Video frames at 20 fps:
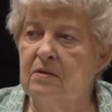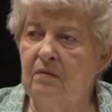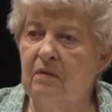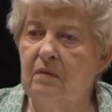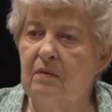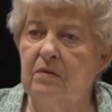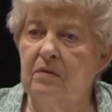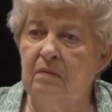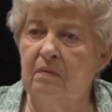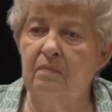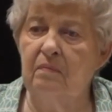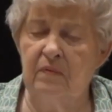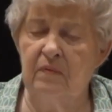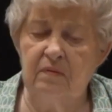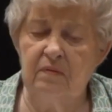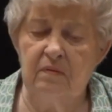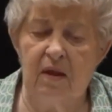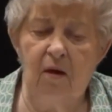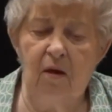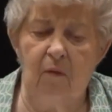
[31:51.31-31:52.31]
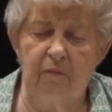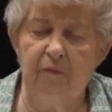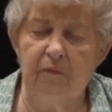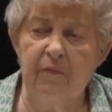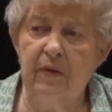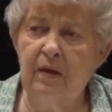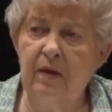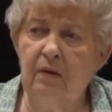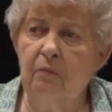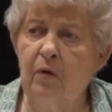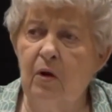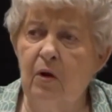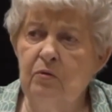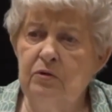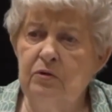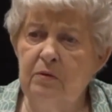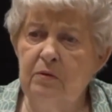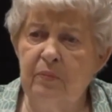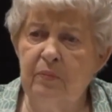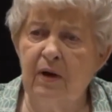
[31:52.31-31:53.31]
so to help the
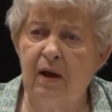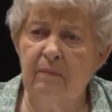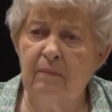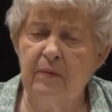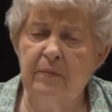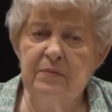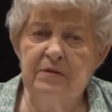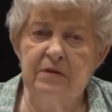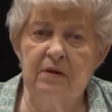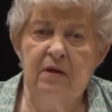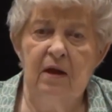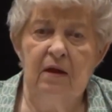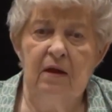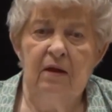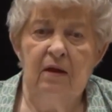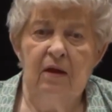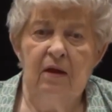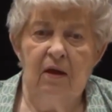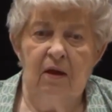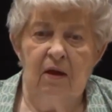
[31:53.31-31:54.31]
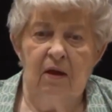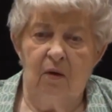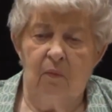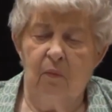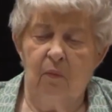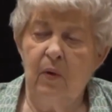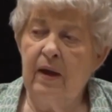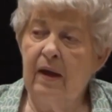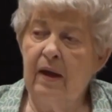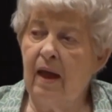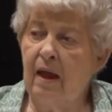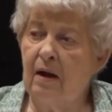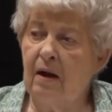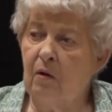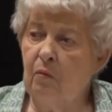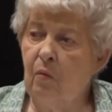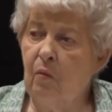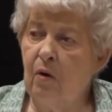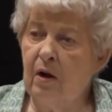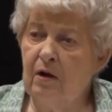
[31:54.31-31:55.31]
erosion problems. We
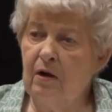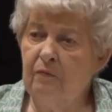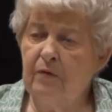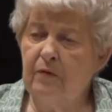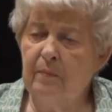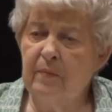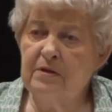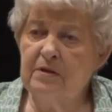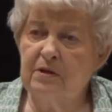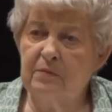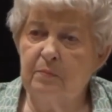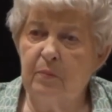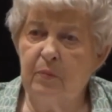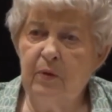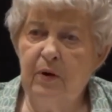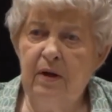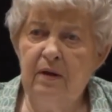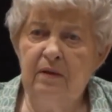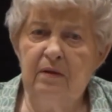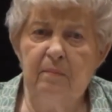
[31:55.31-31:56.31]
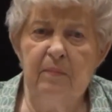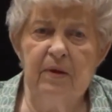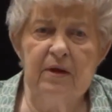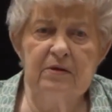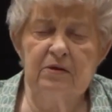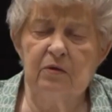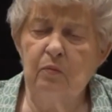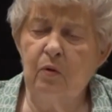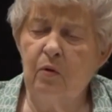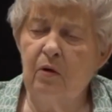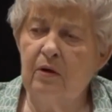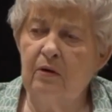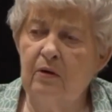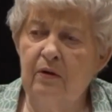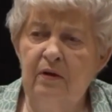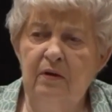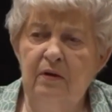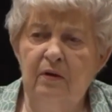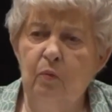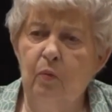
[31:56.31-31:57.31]
got our water from a spring, the best
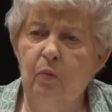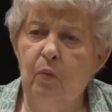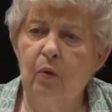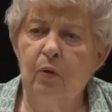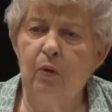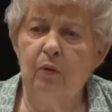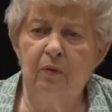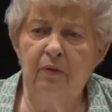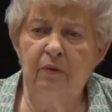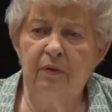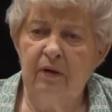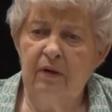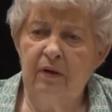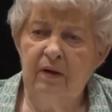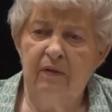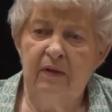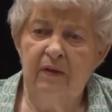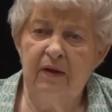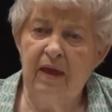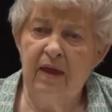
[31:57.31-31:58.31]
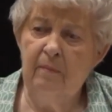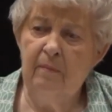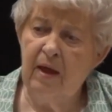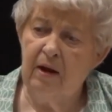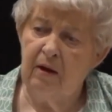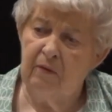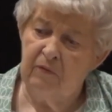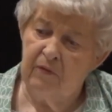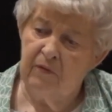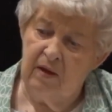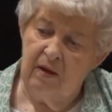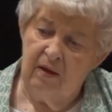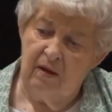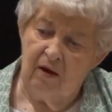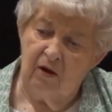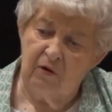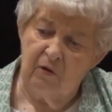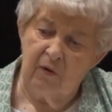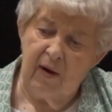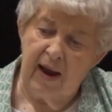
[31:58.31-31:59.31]
water in the world. It came out of
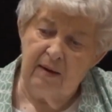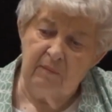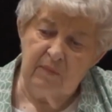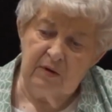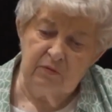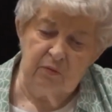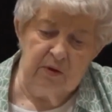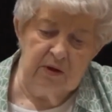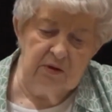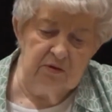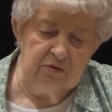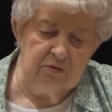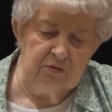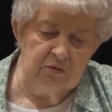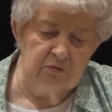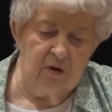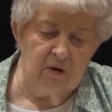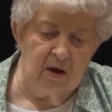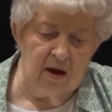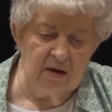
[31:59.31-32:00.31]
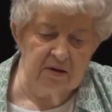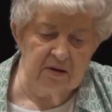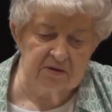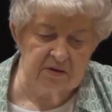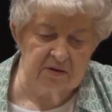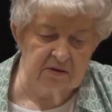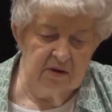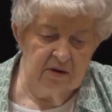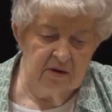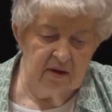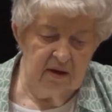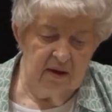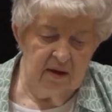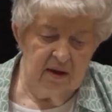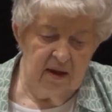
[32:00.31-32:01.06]
a crack between two rocks.